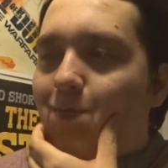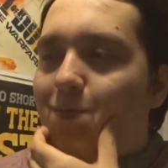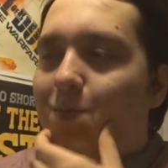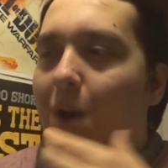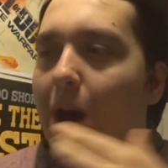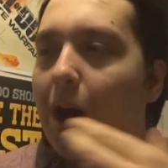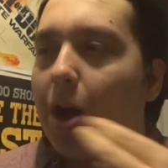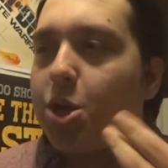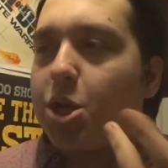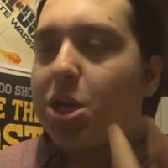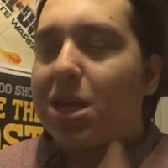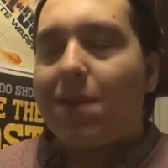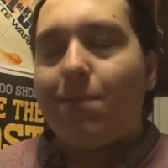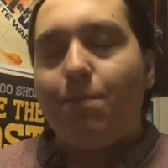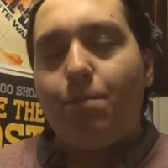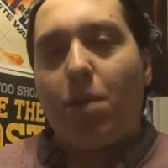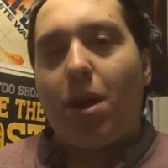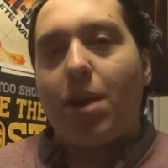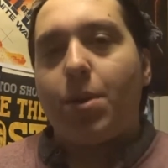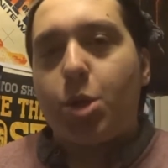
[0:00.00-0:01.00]
I just give
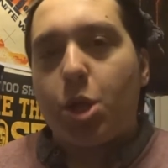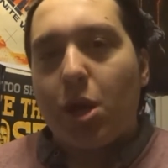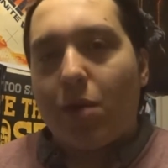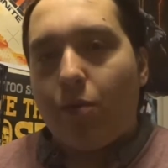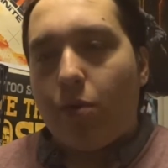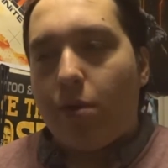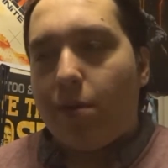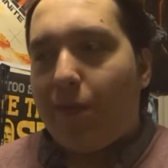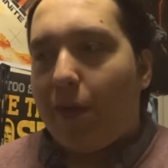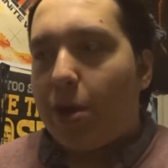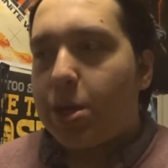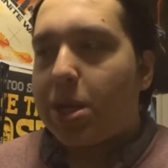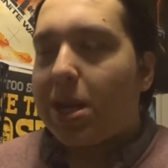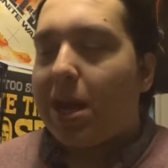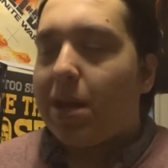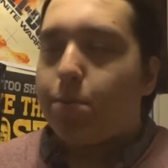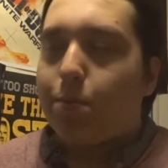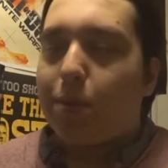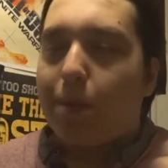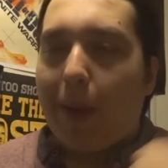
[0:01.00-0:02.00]
my general advice, and
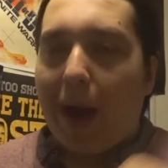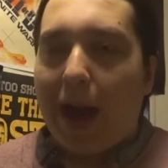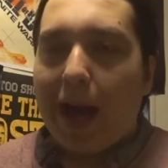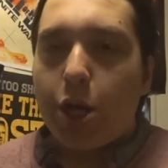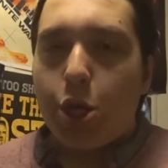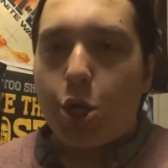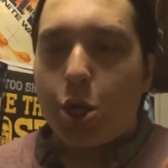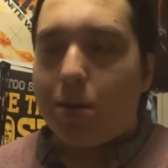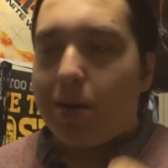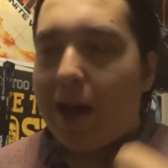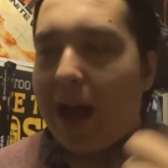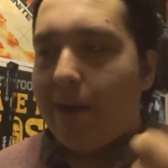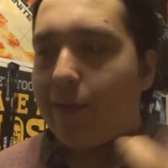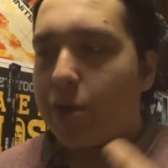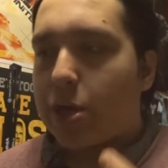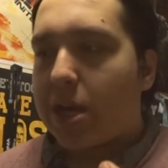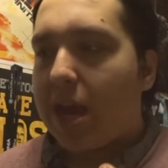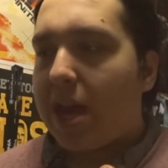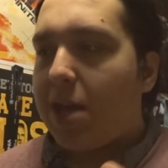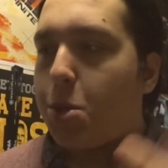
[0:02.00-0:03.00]
that would be patient, have a
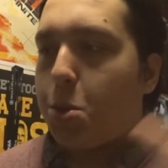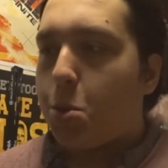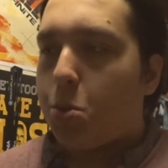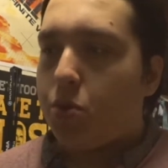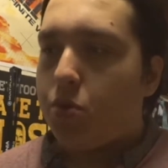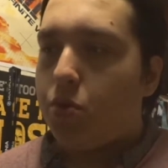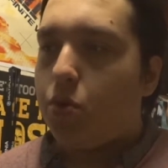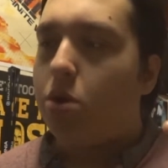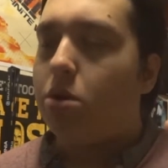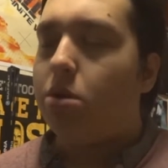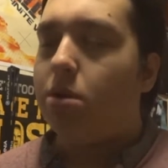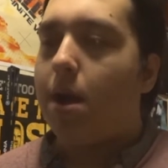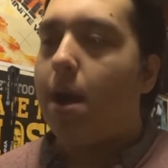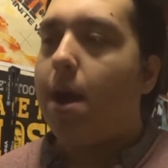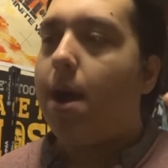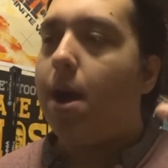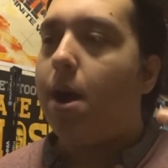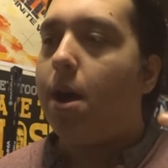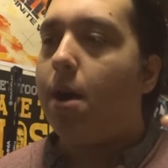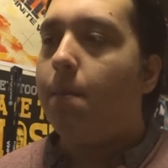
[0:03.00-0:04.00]
schedule,
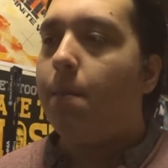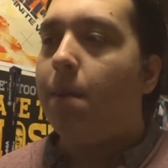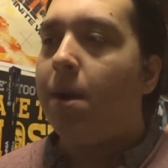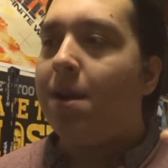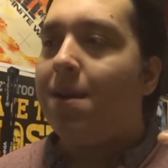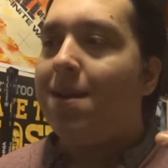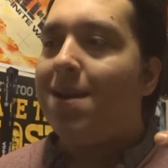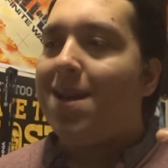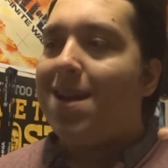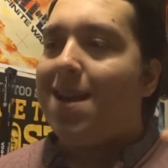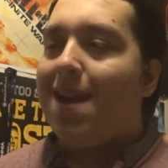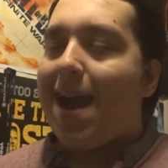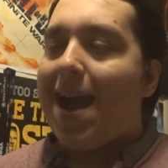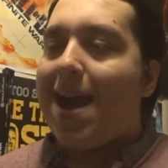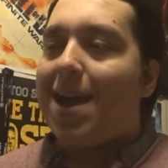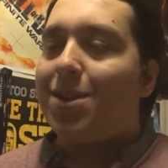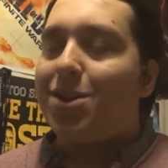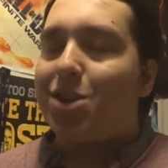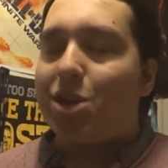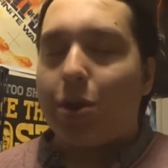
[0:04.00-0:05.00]

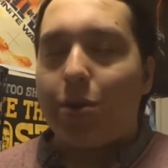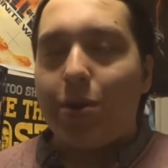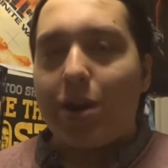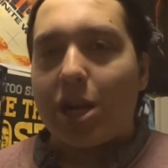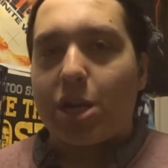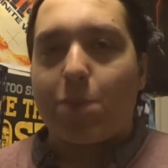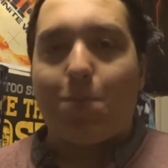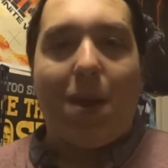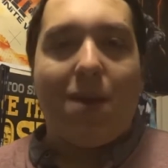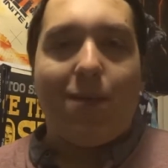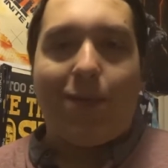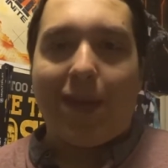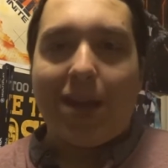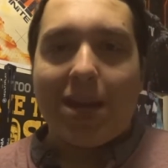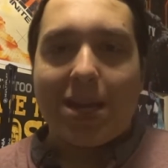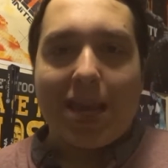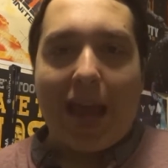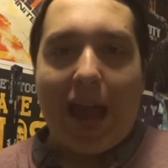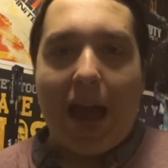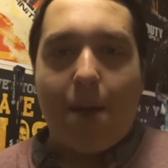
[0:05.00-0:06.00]
and don't expect
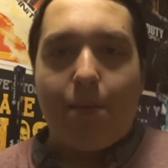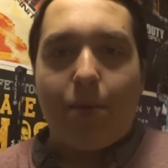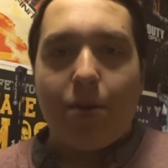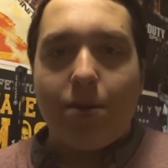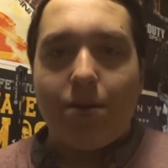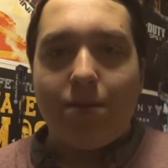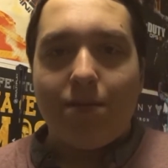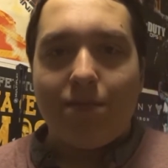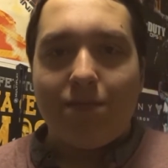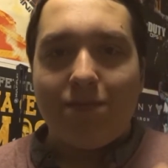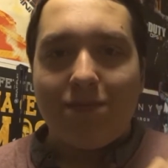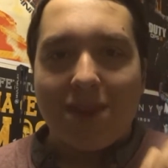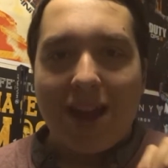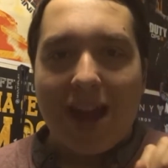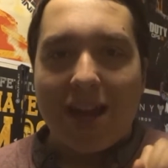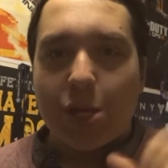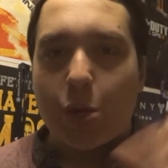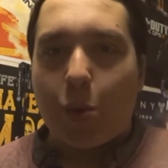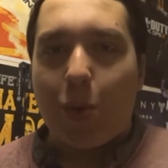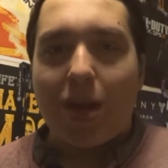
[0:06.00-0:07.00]
things to happen
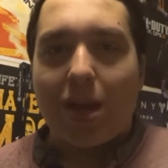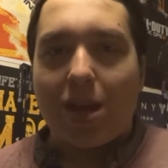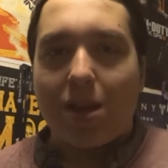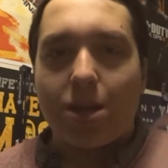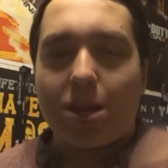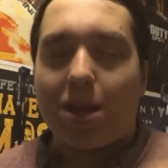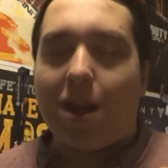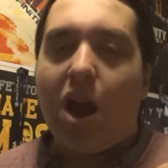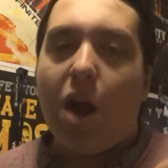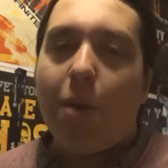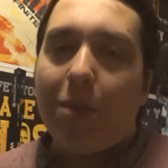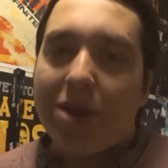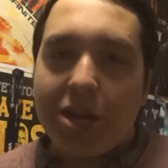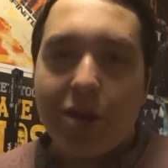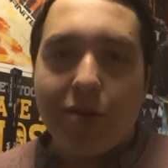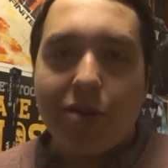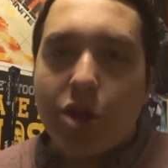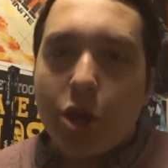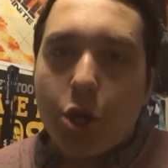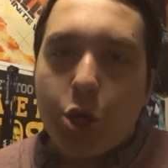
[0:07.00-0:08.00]
as quick. So I've been
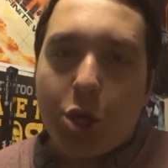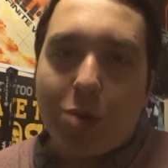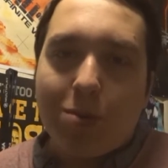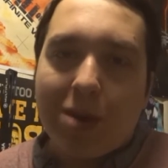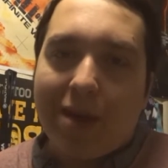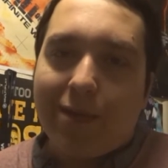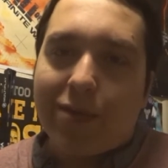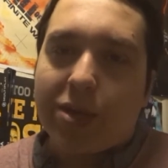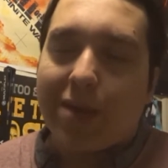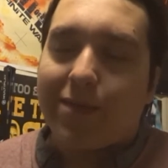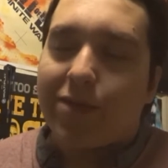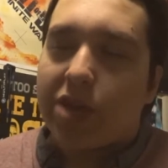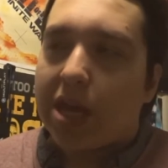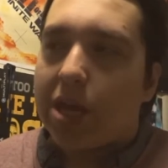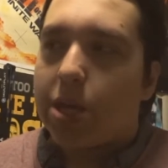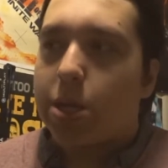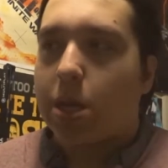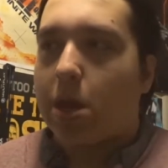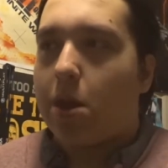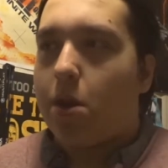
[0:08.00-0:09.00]
doing YouTube now for 7
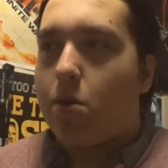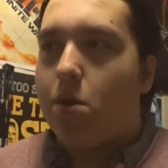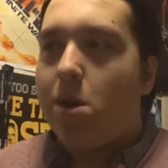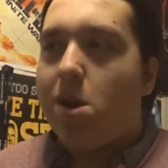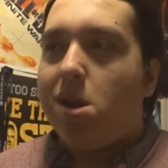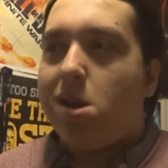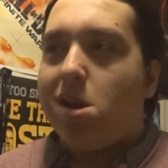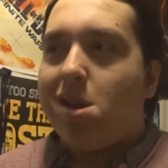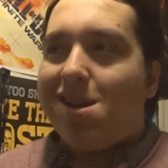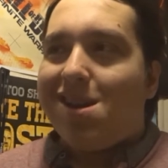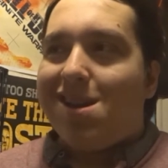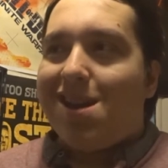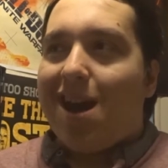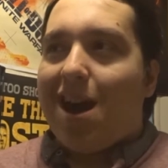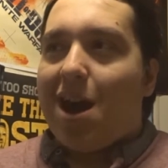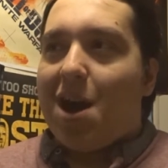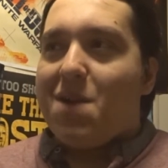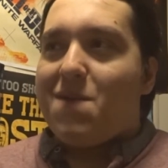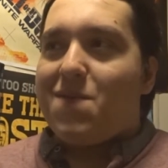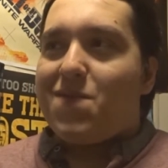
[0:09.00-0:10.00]
years, so
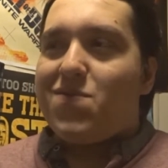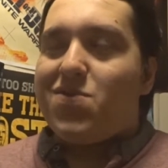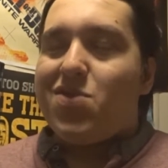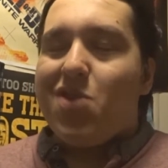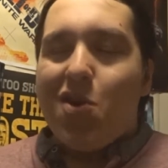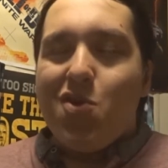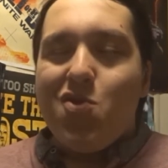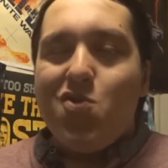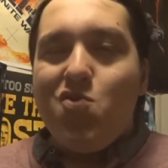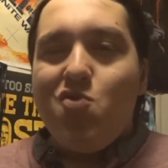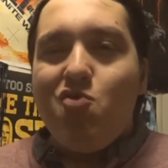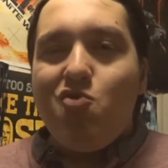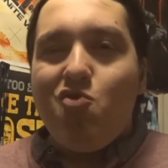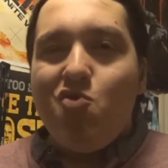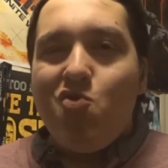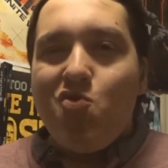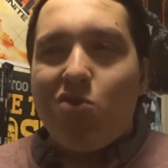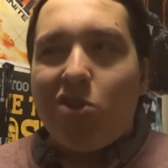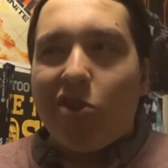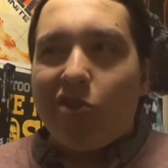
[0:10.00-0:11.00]
I
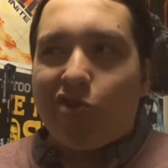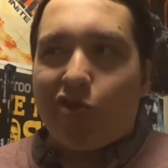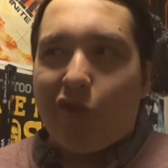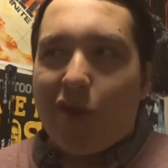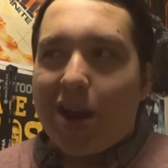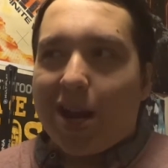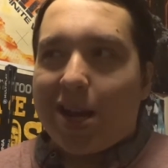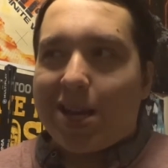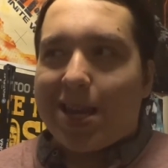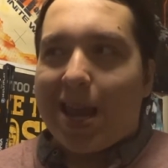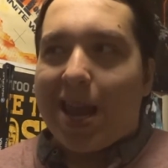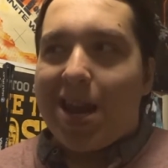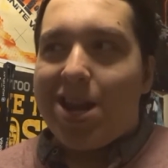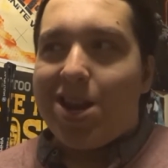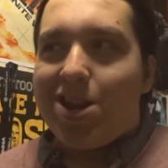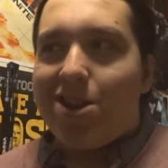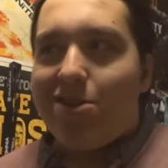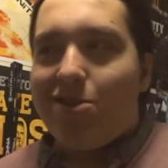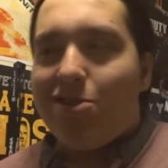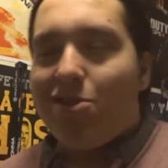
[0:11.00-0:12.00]
know the tricks
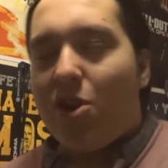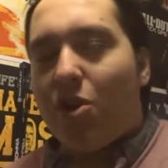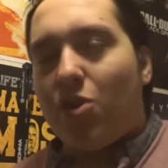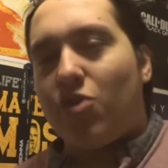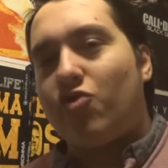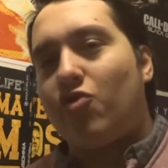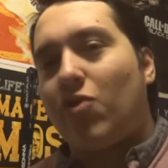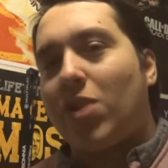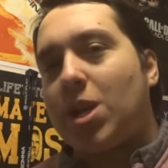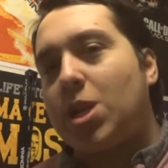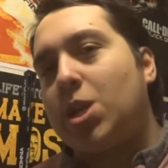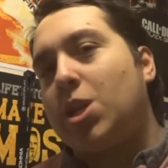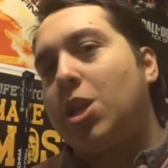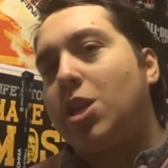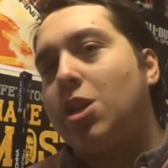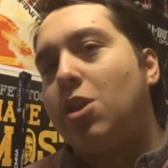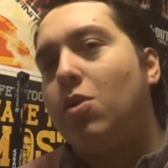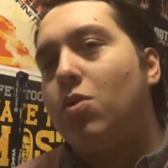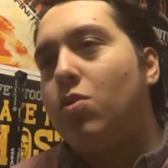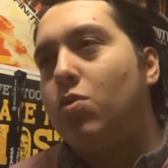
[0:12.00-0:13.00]
and not tricks to
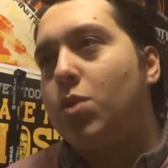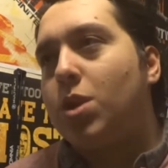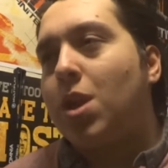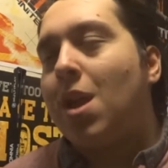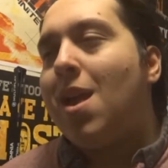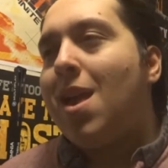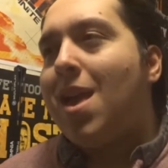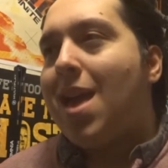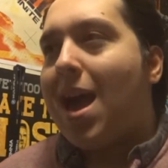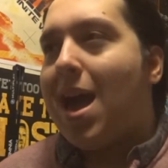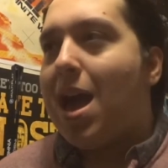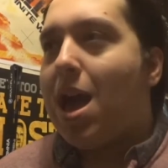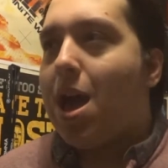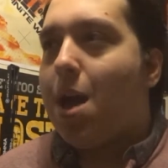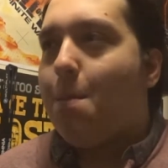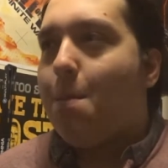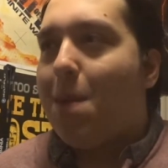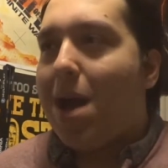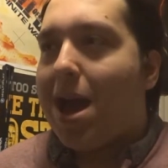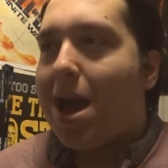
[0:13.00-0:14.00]
use.
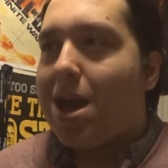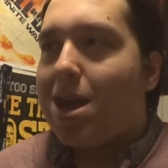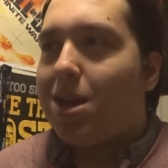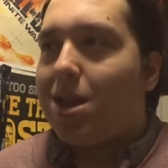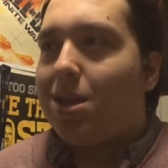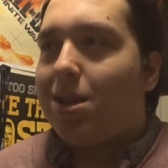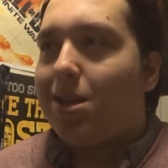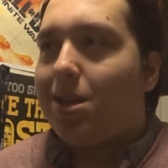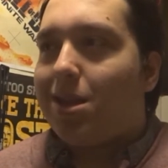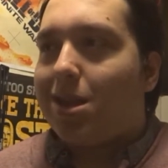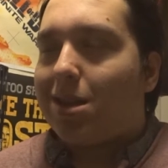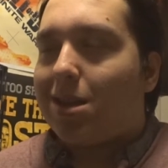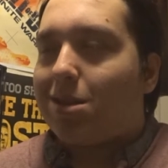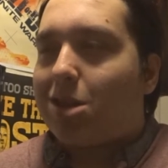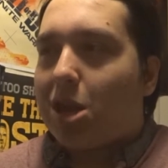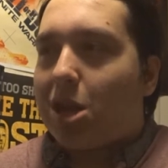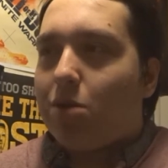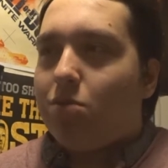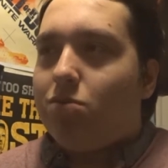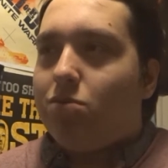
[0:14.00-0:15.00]

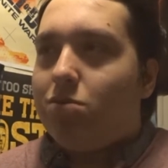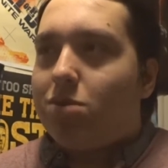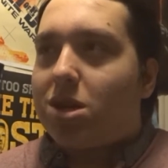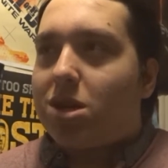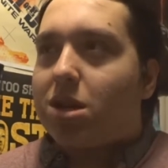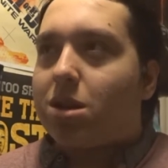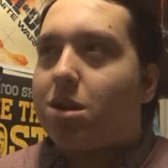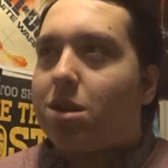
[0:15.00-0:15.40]
And don't...